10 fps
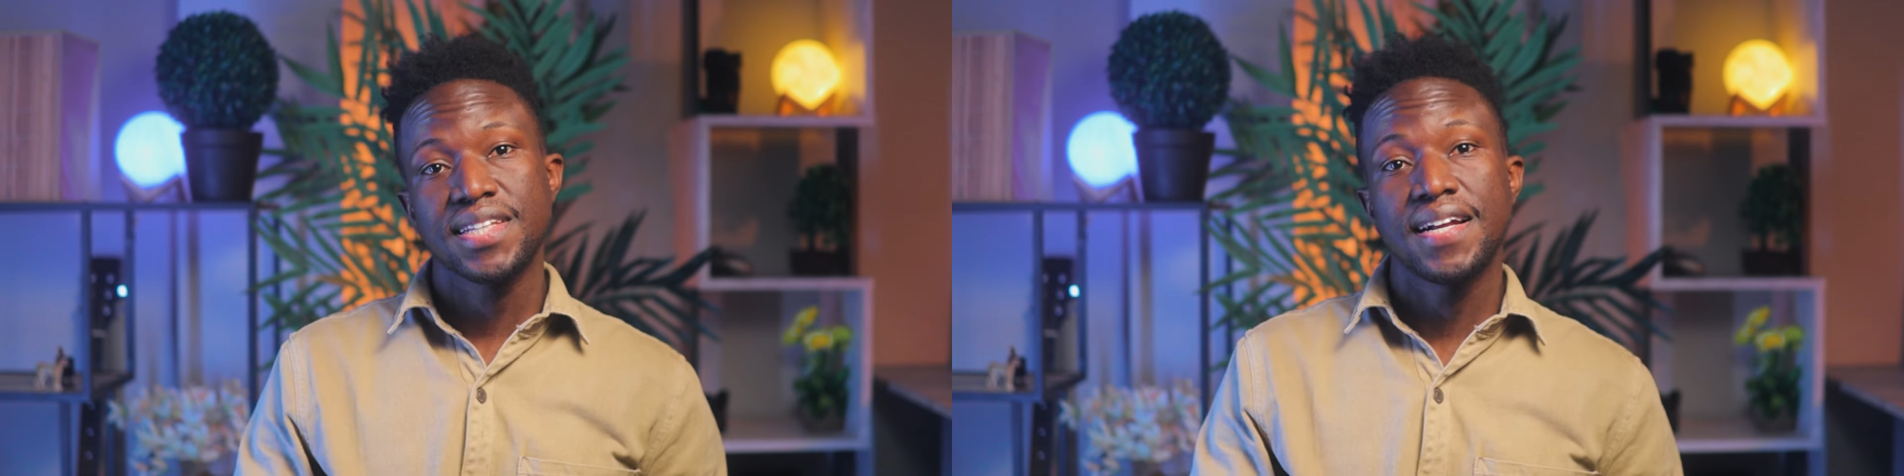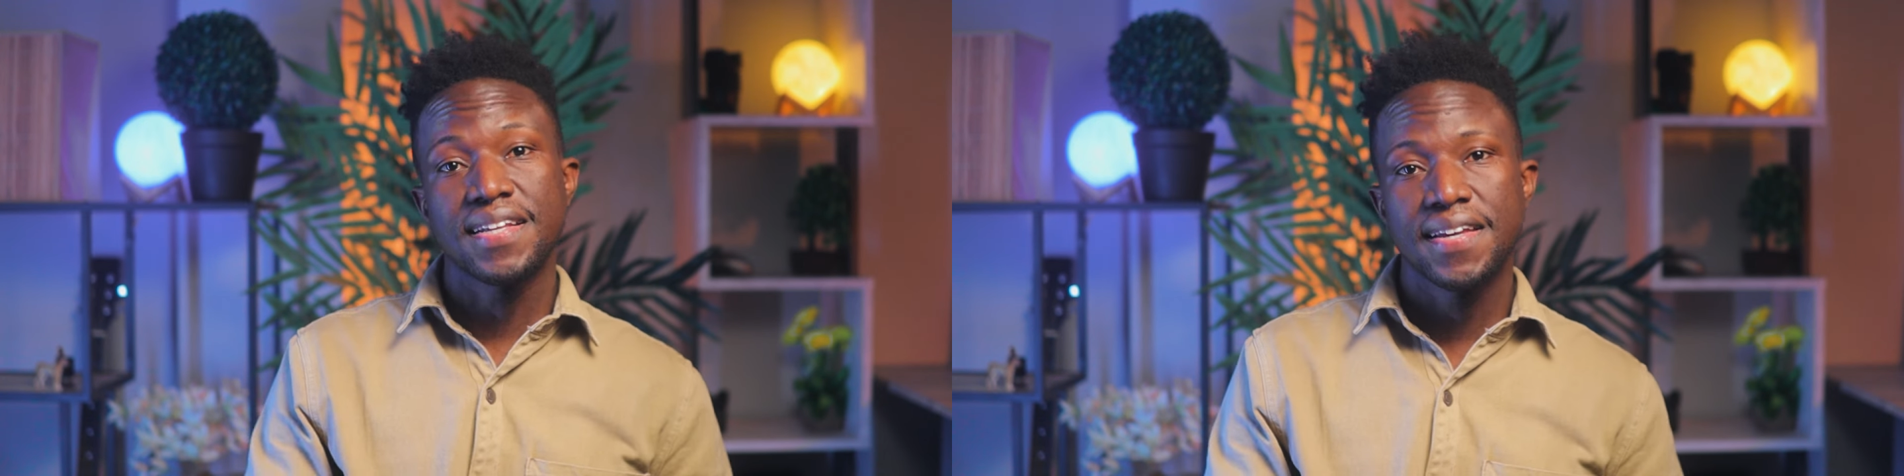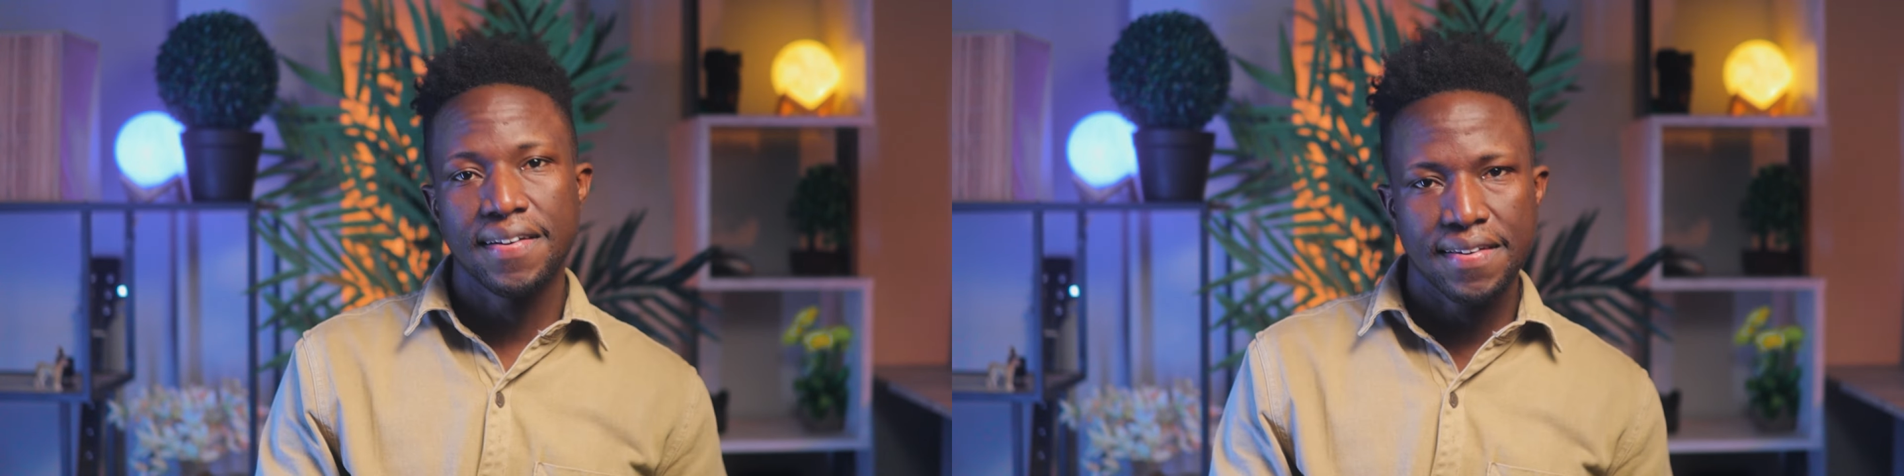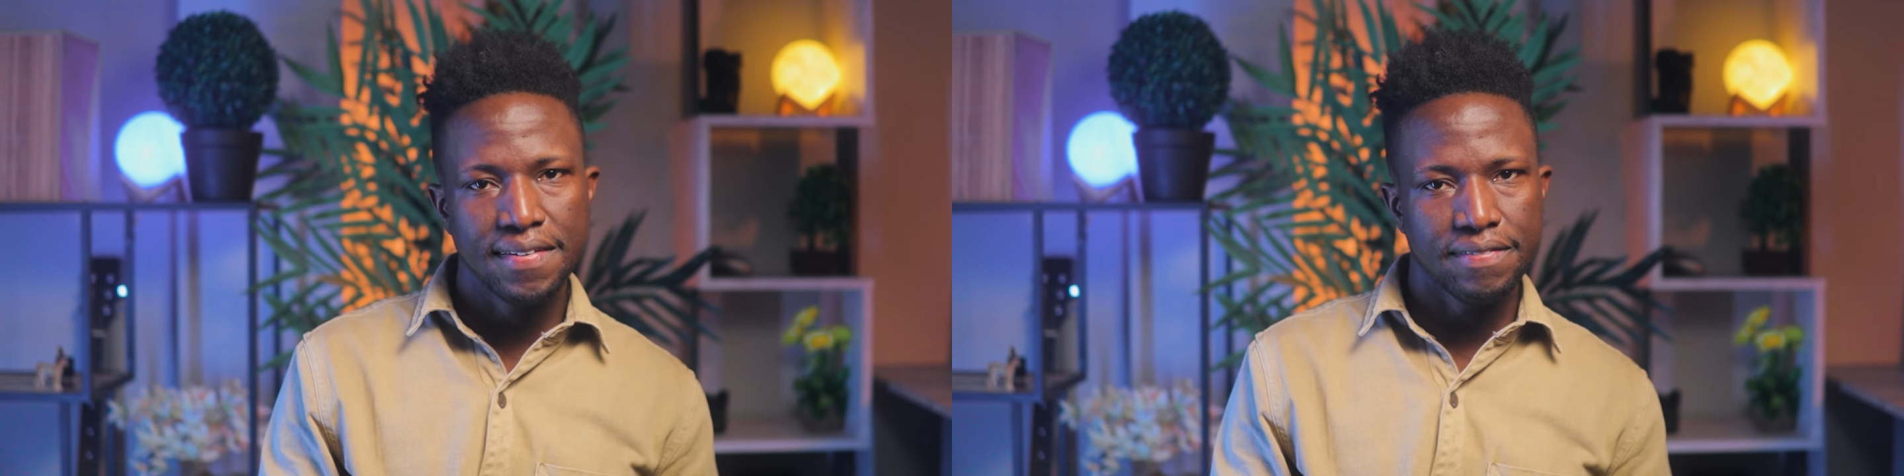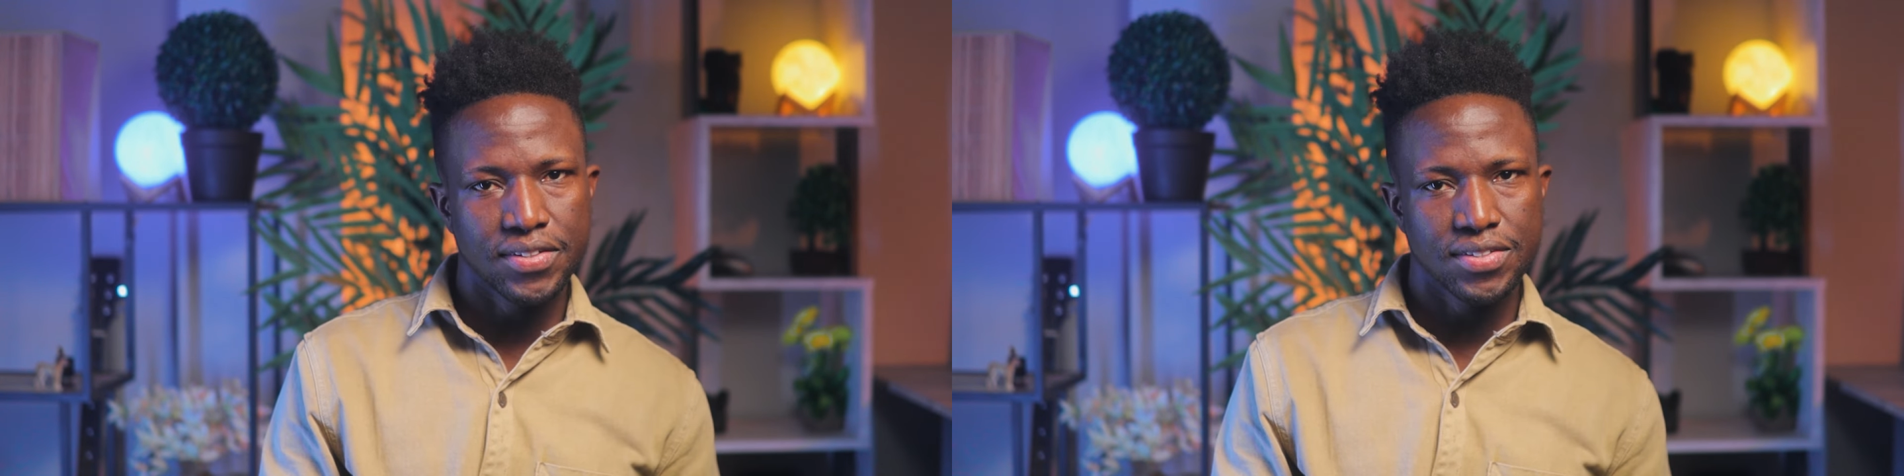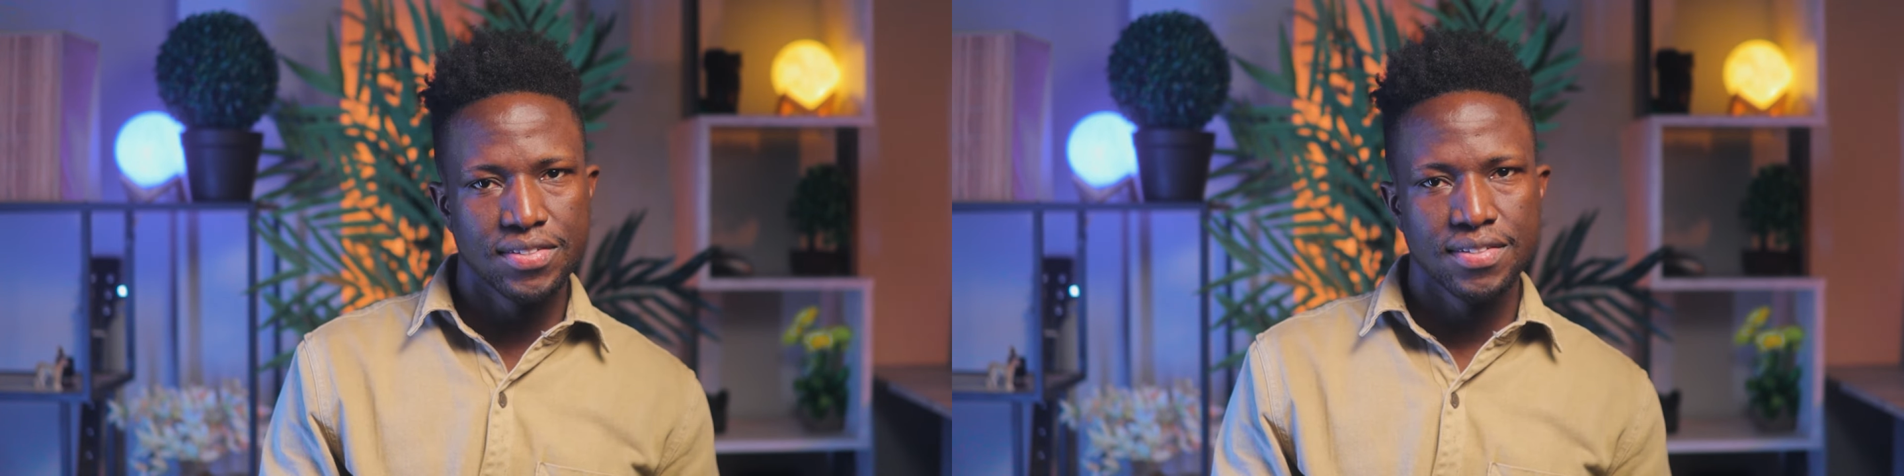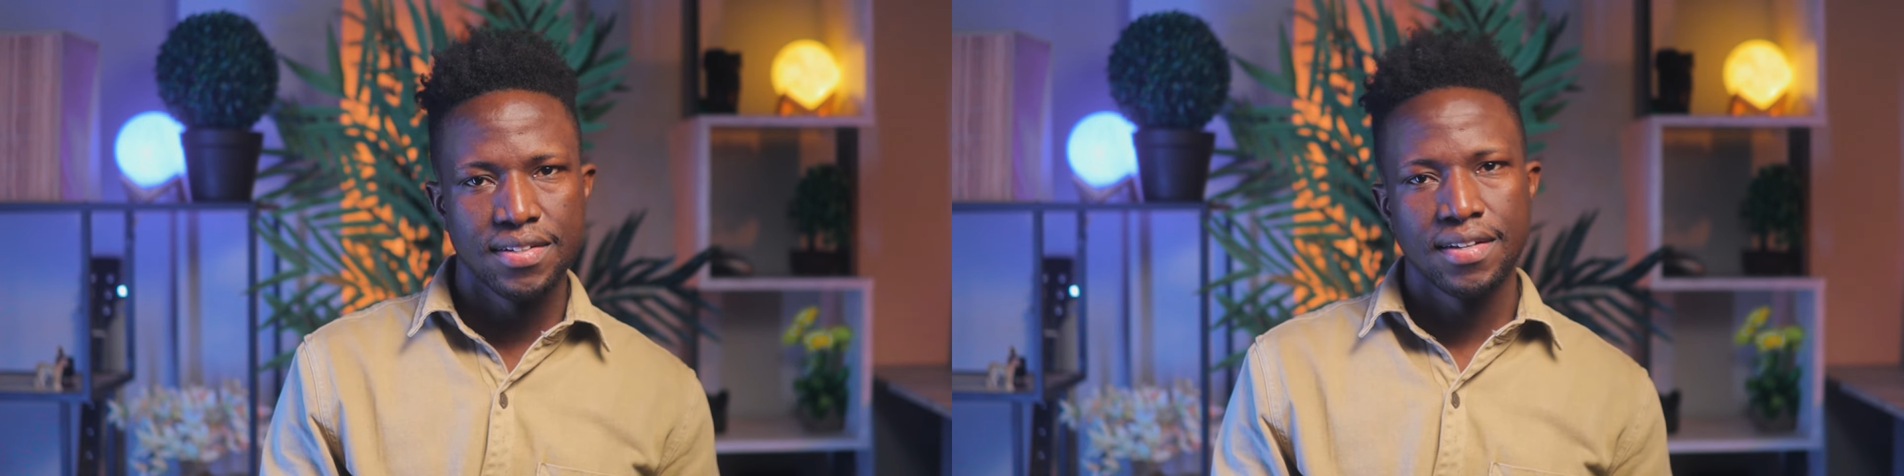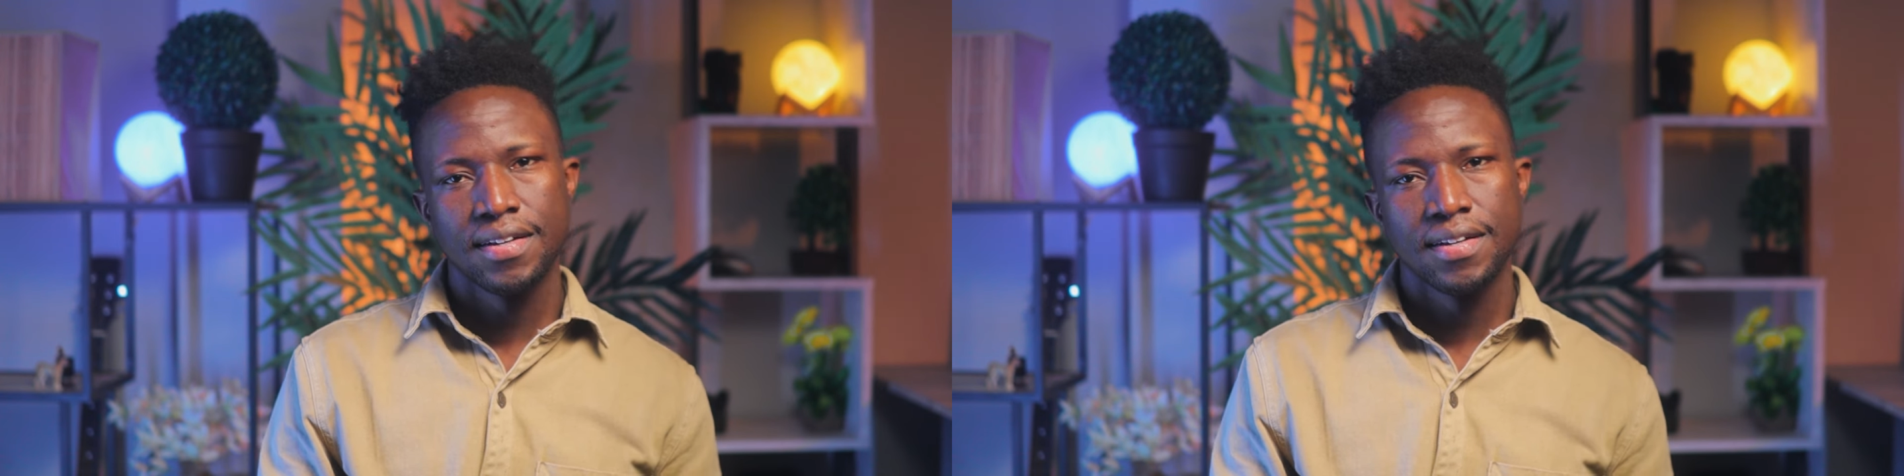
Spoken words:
and caregivers.